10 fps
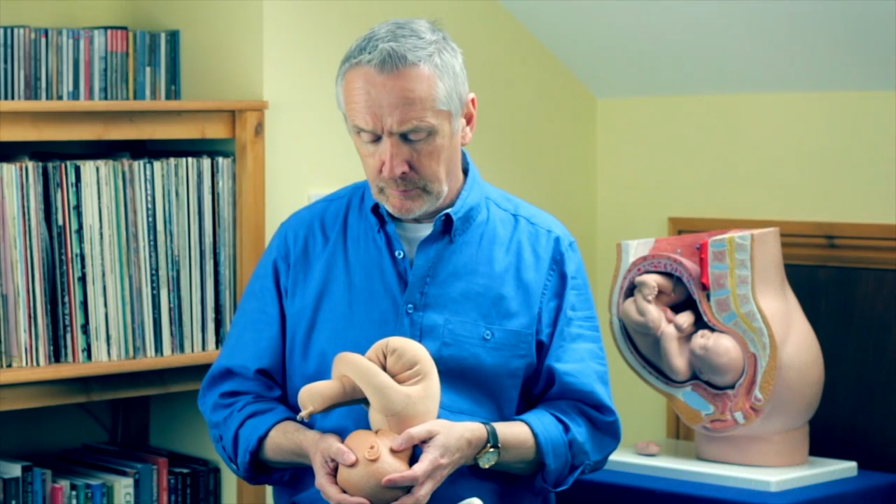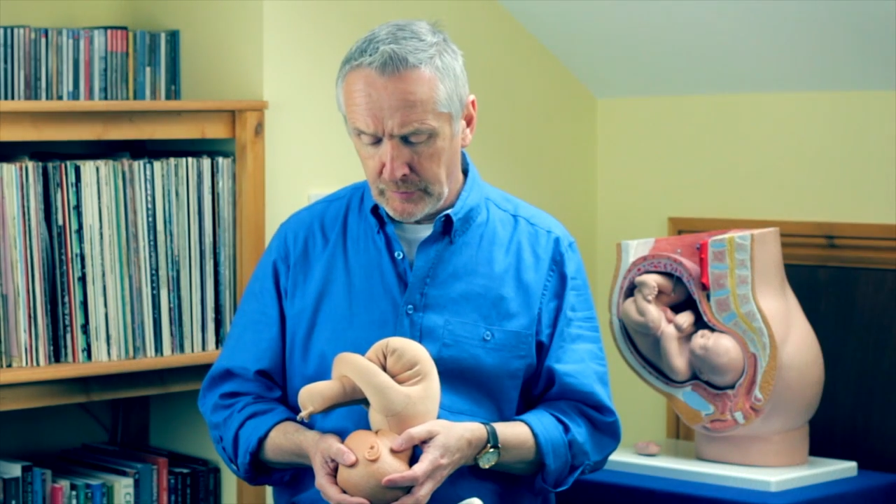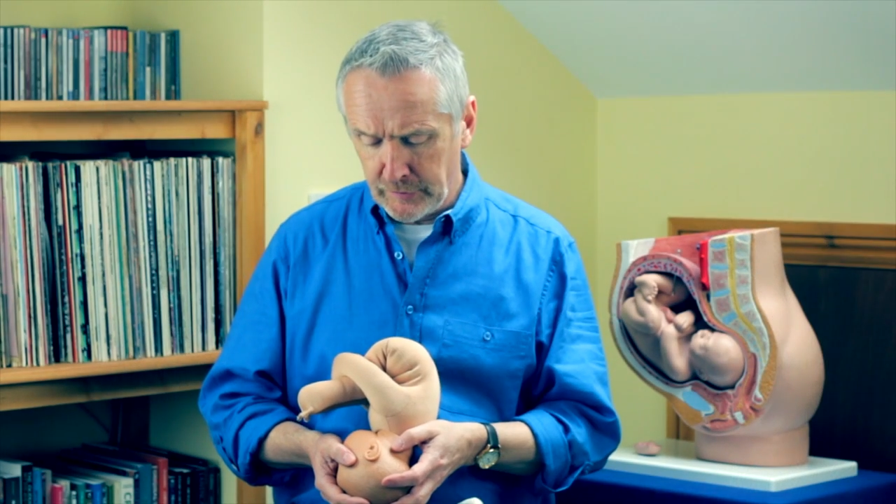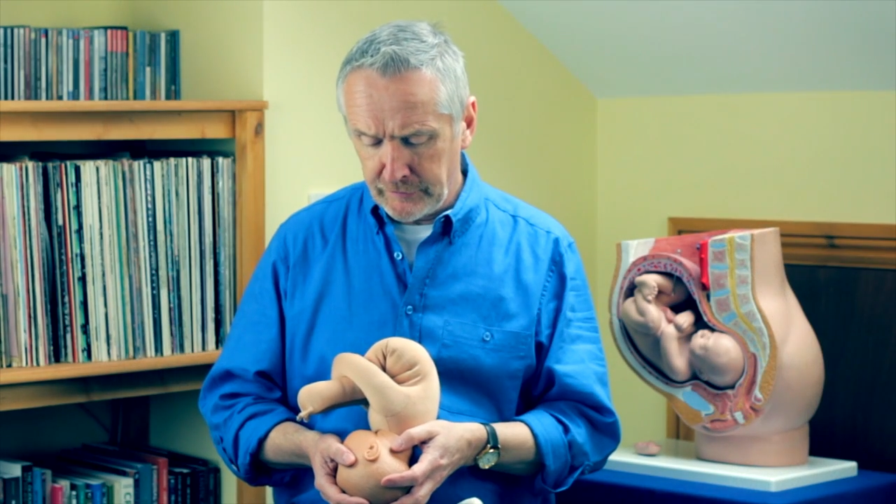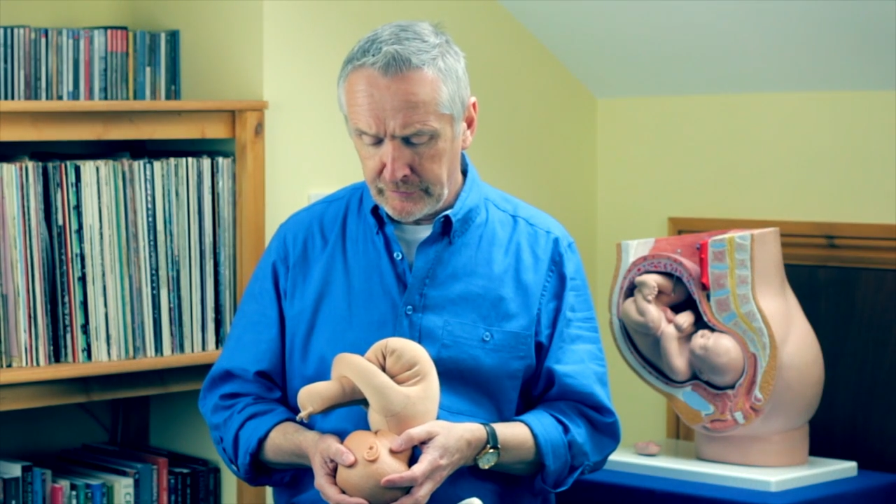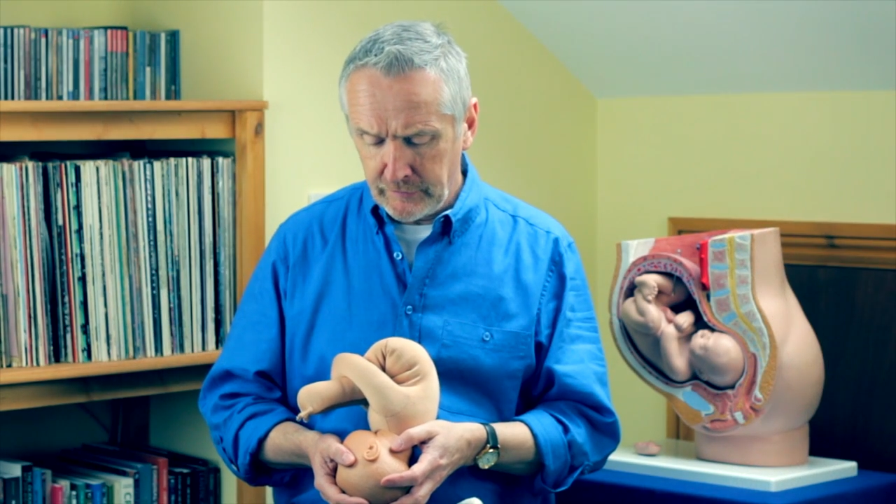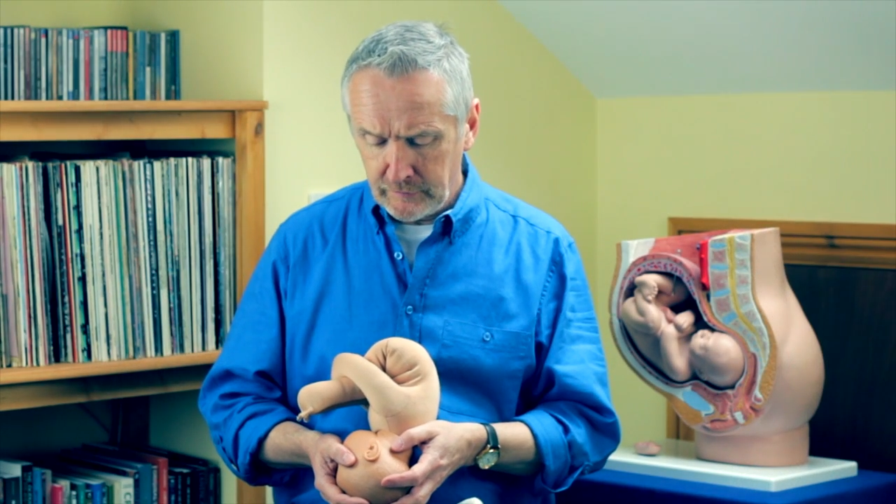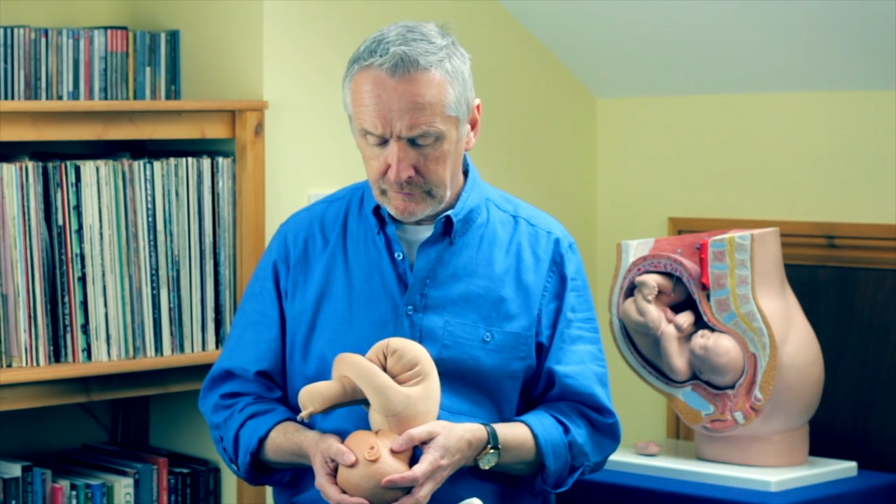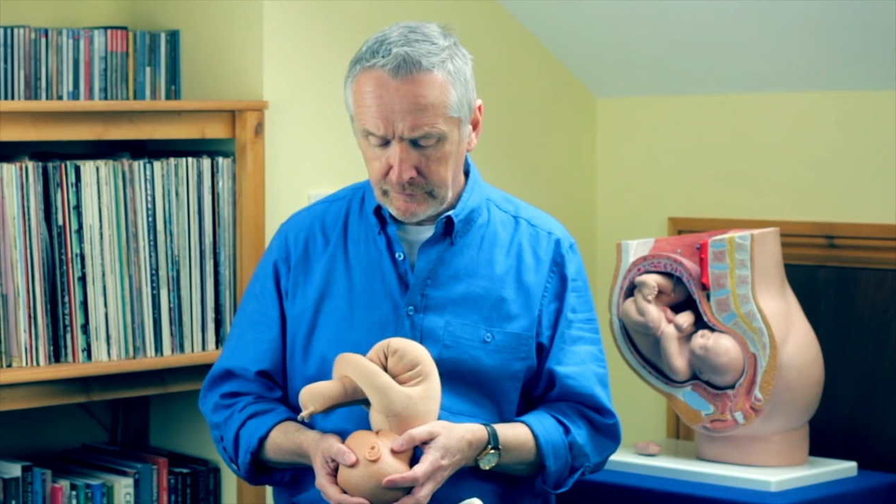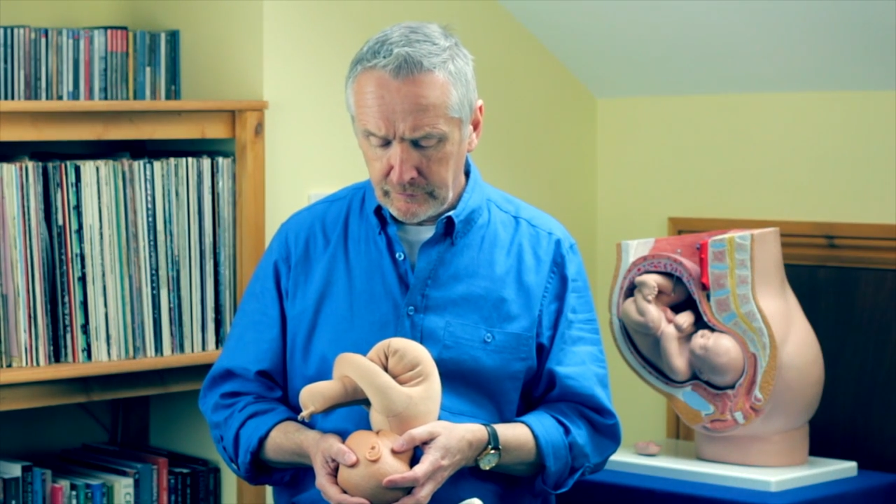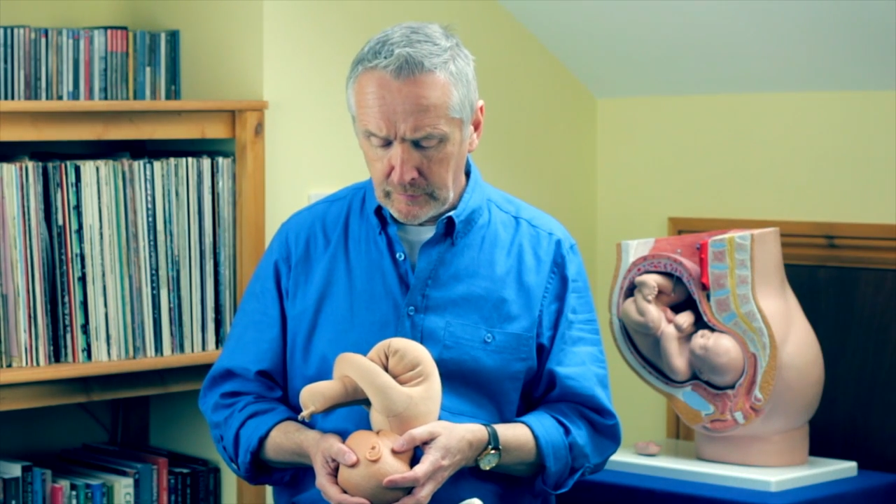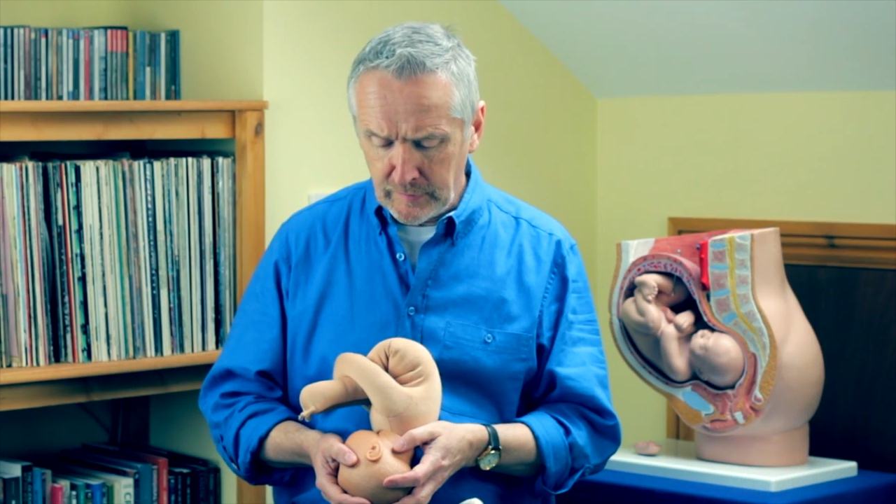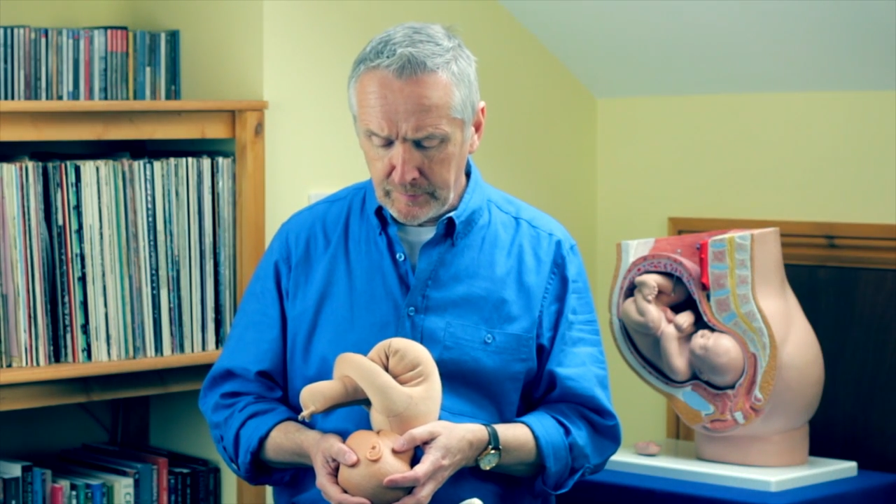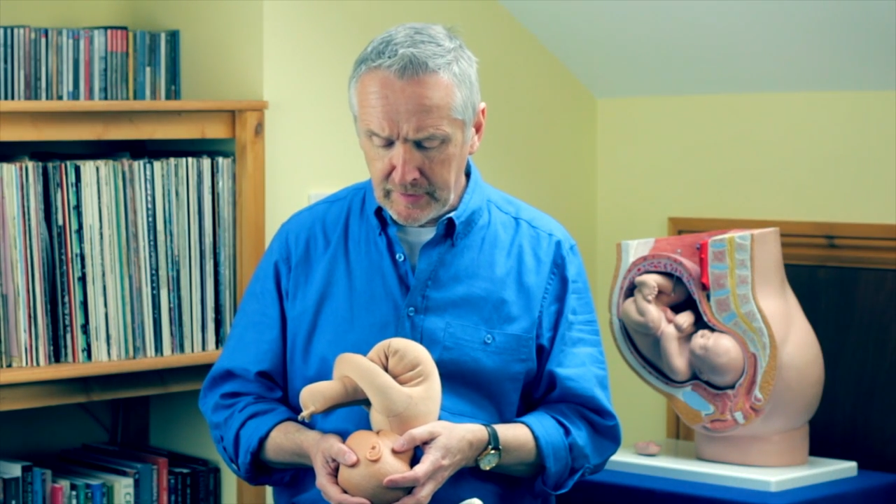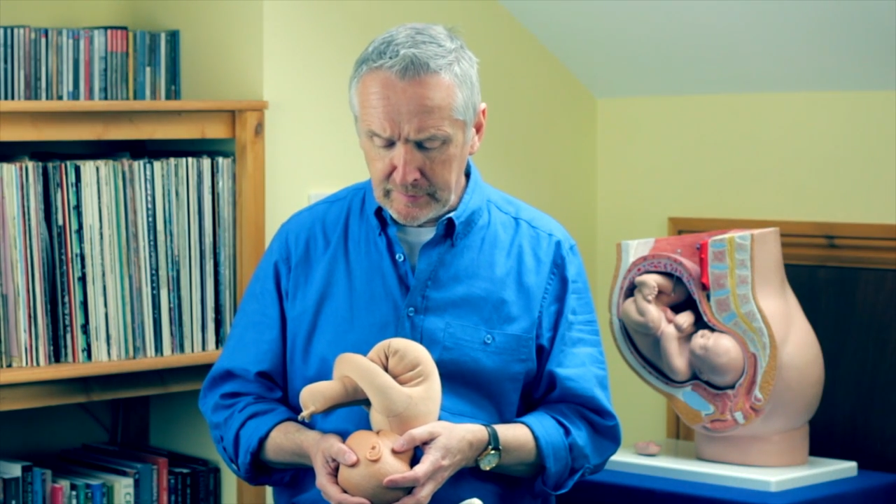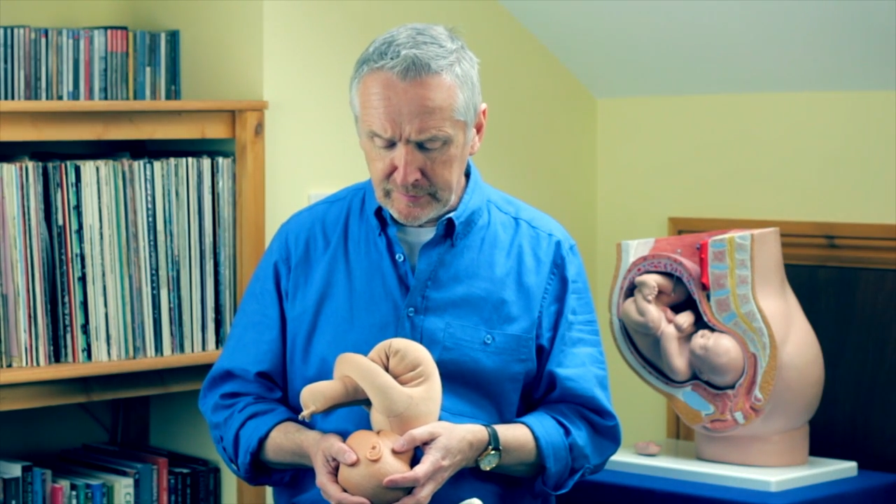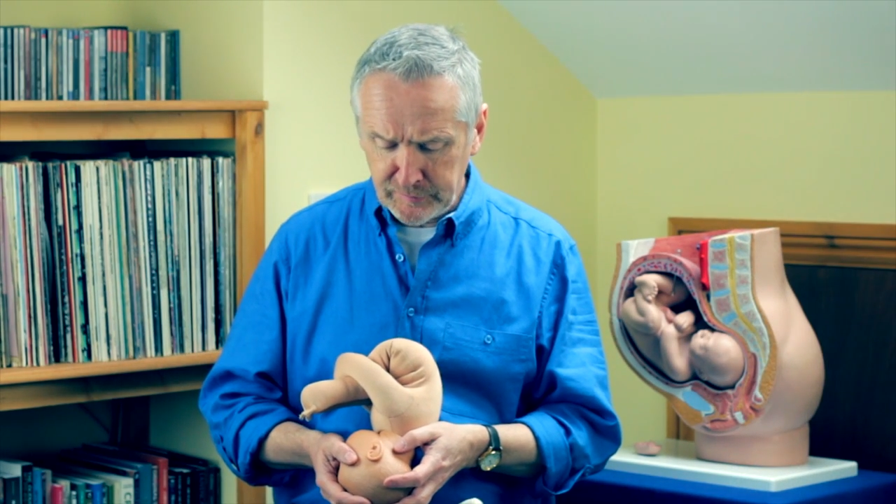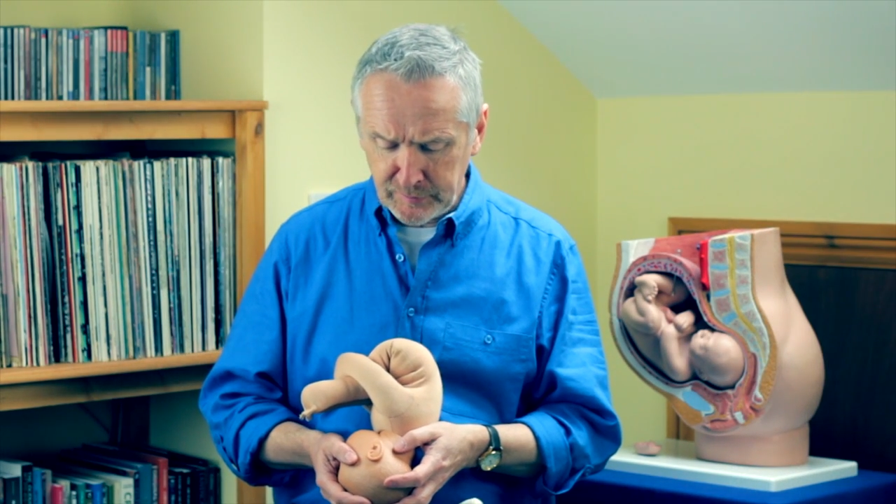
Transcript: birth from the baby's